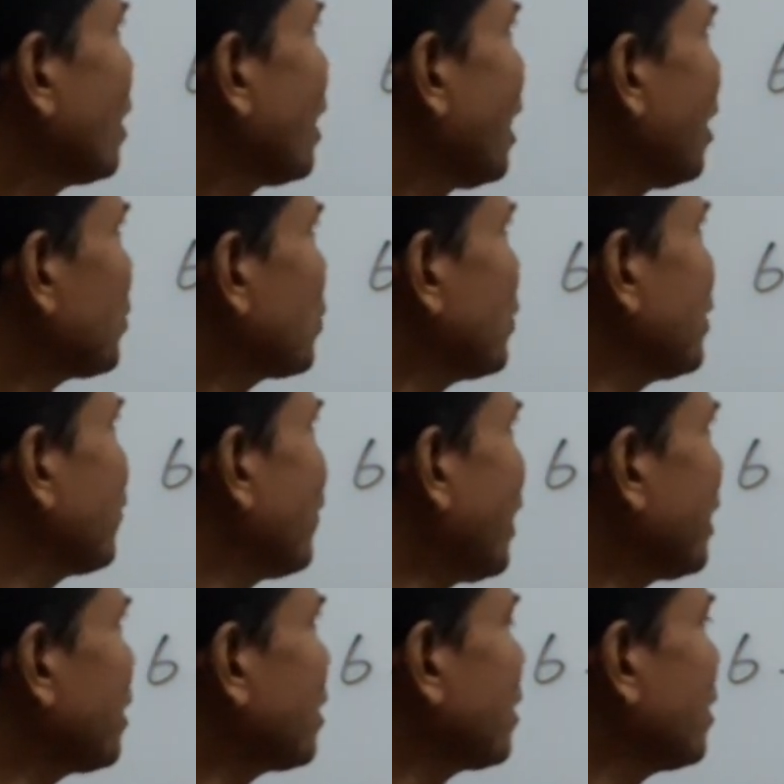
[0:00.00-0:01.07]
how to
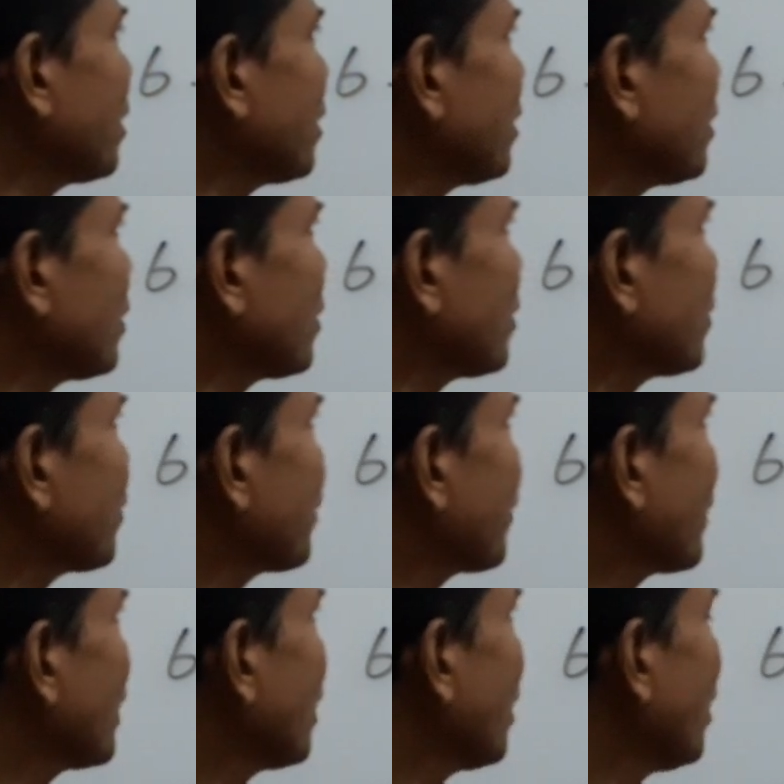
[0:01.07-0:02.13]
divide the
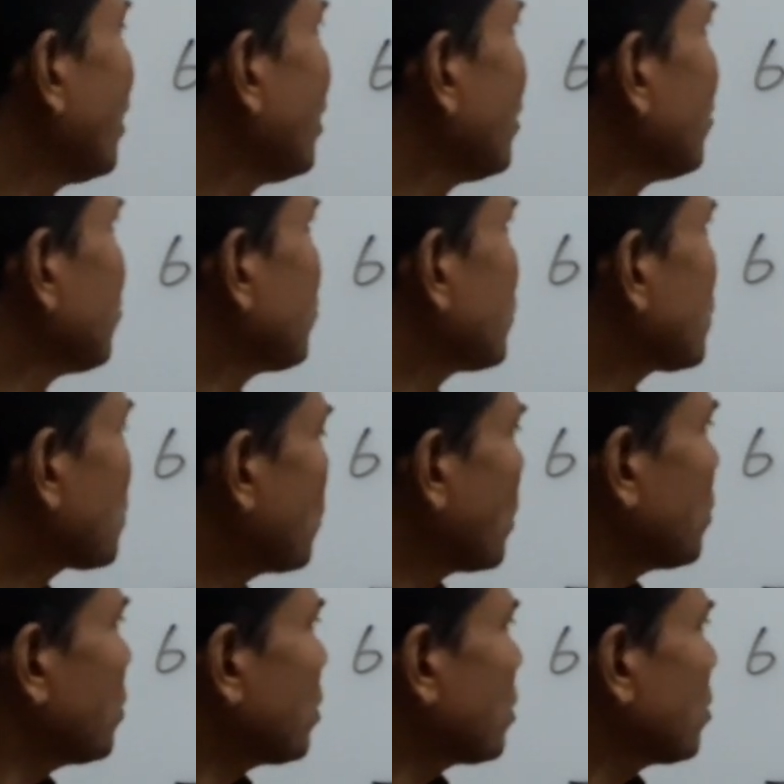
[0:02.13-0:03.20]
square
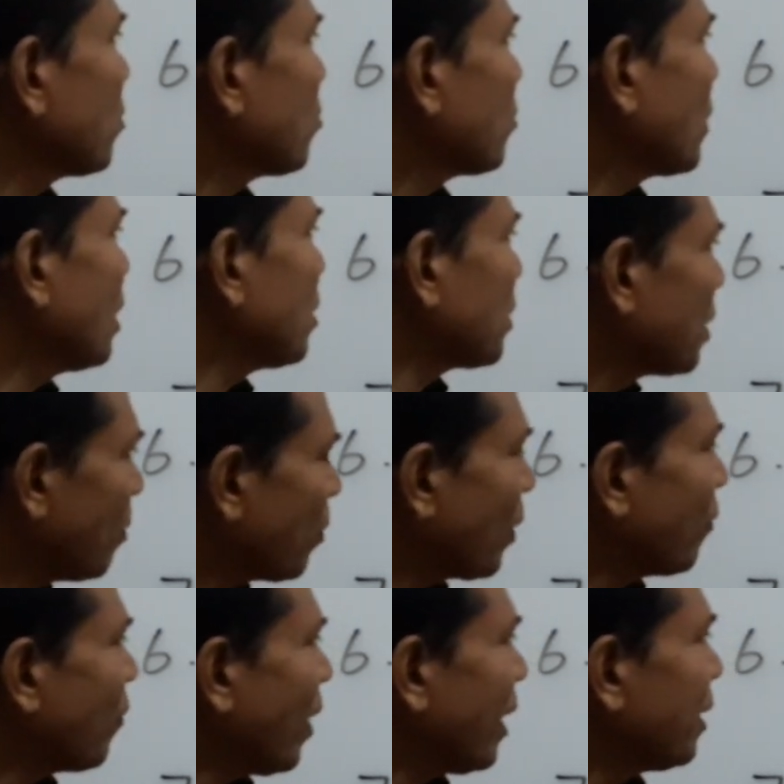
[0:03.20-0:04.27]
roots and
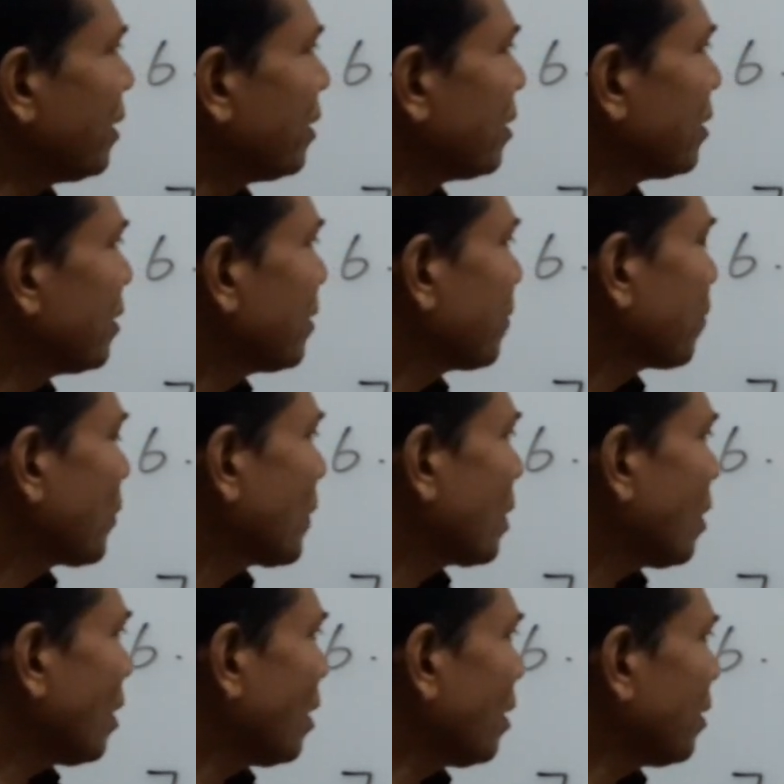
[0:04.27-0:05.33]
simplify
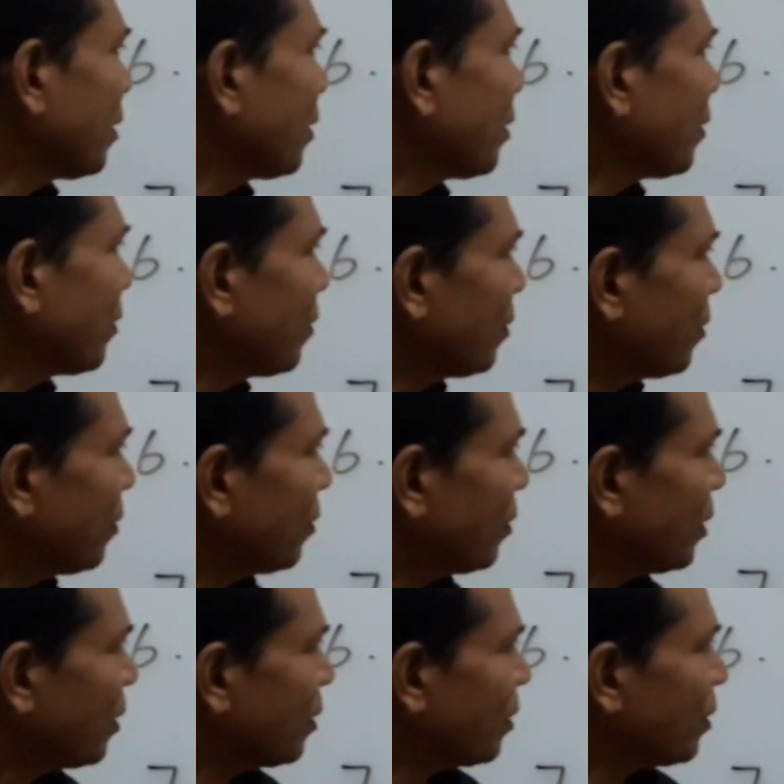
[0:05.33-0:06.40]

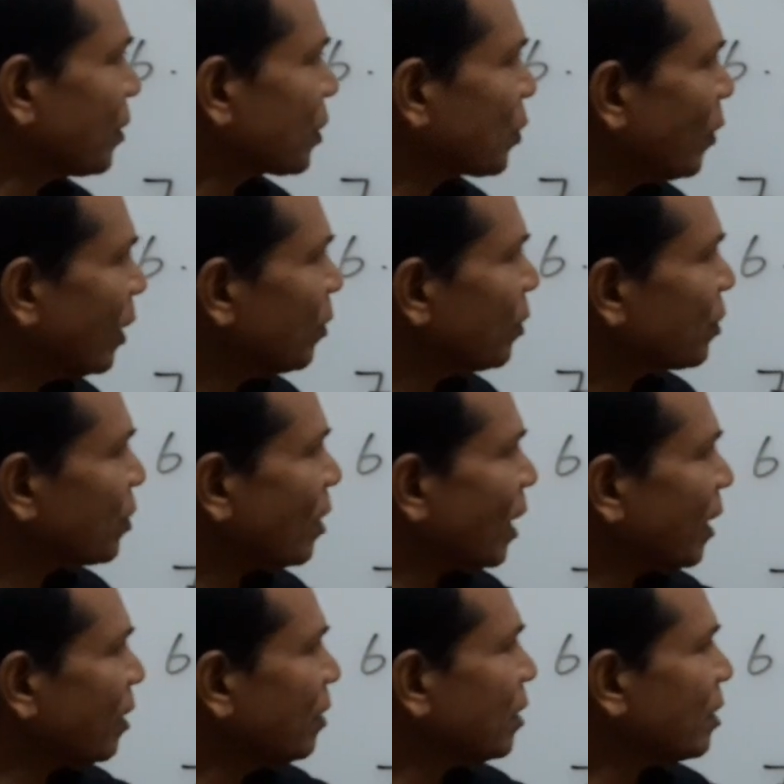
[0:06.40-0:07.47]
the square roots
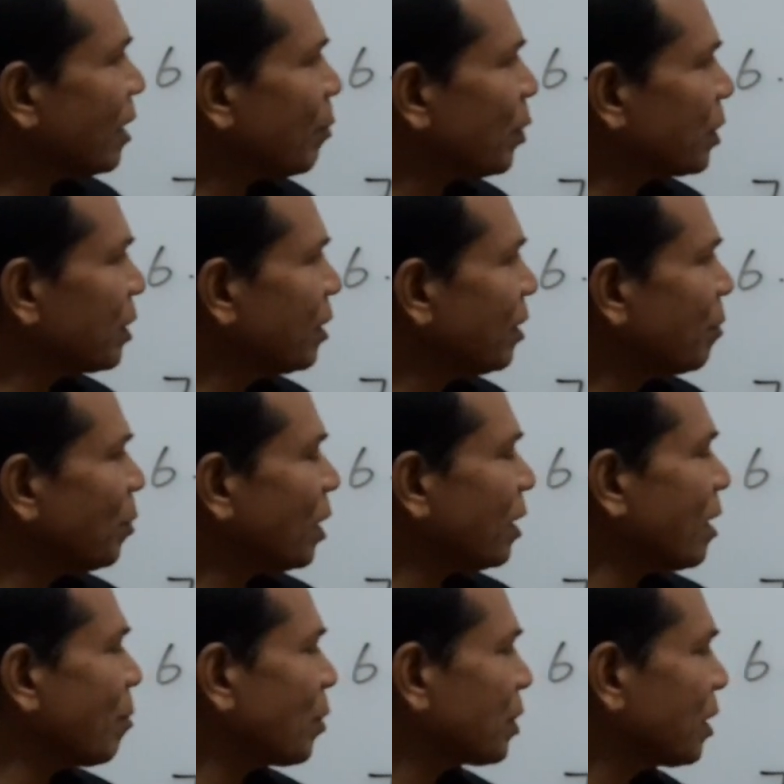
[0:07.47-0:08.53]
like these numbers here, big
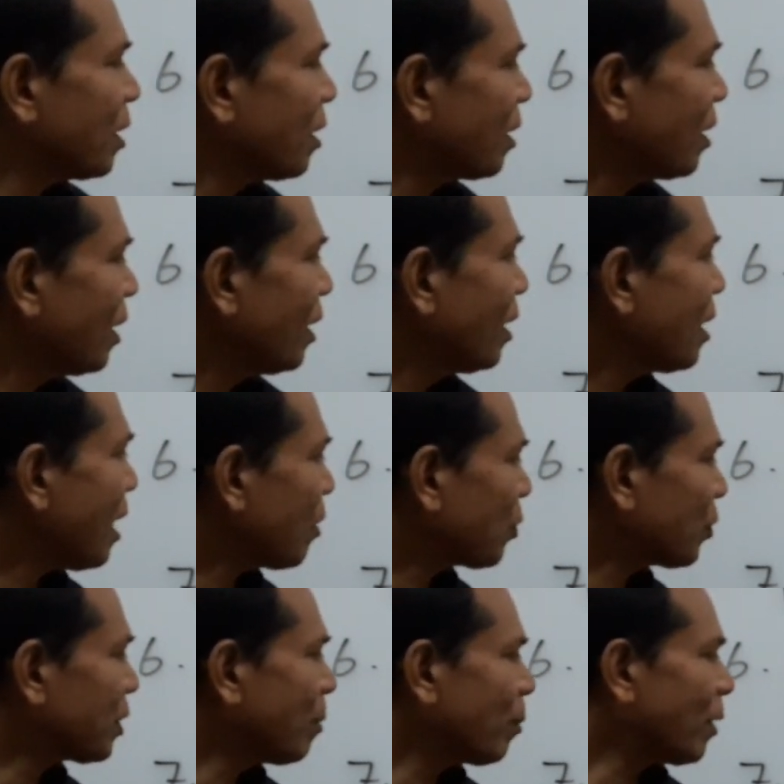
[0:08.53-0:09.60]
numbers here, how to
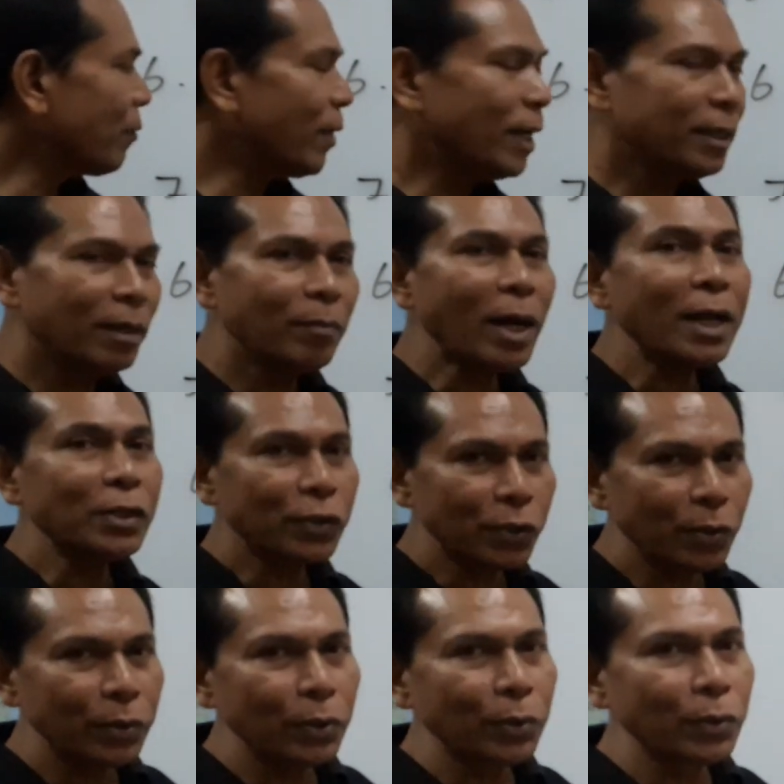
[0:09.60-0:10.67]
simplify them, I show
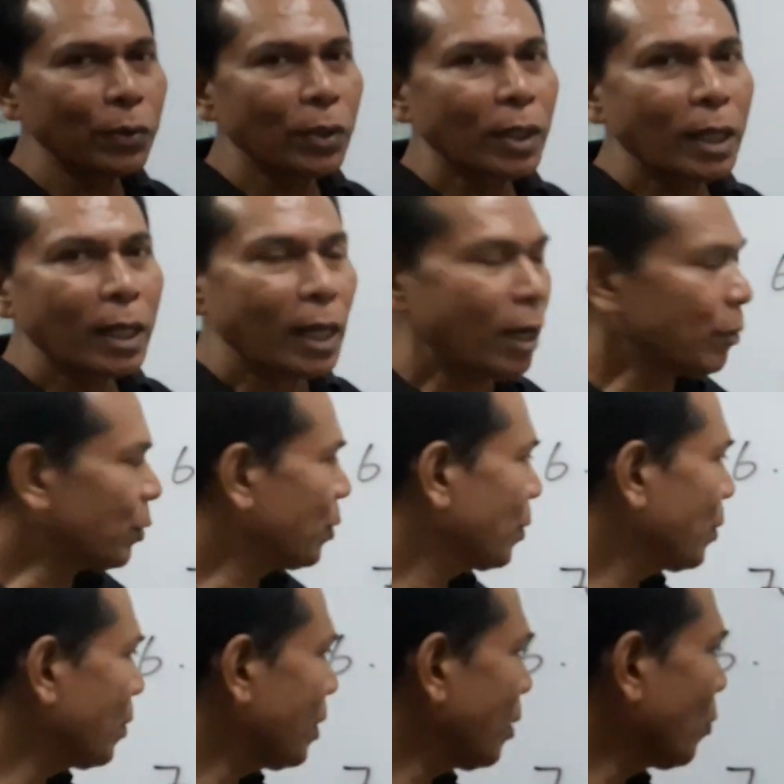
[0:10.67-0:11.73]
you how to
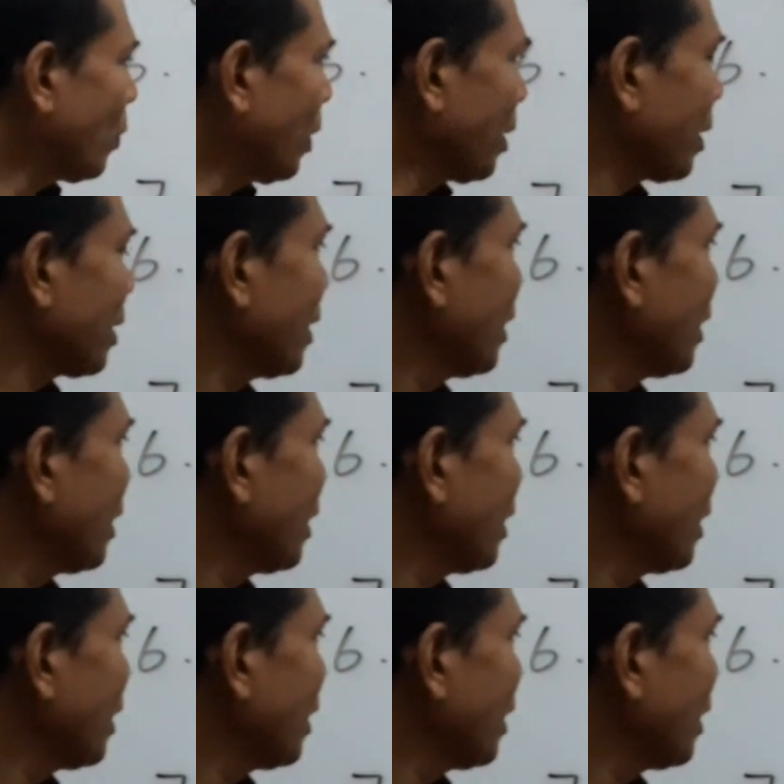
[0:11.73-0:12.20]
do the work.